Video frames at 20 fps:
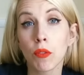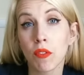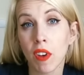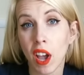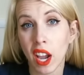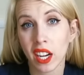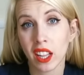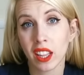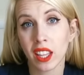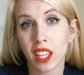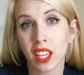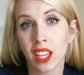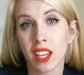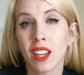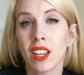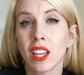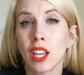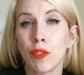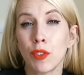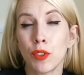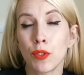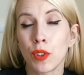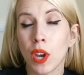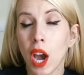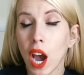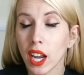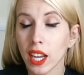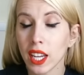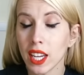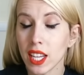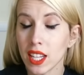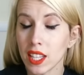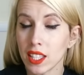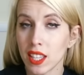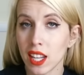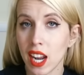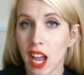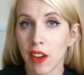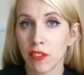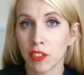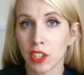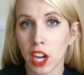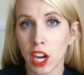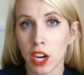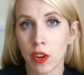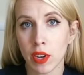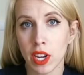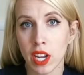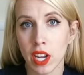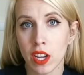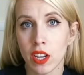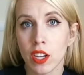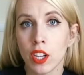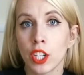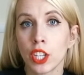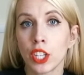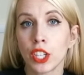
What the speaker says: Finally, if you've got kittens that have diarrhea,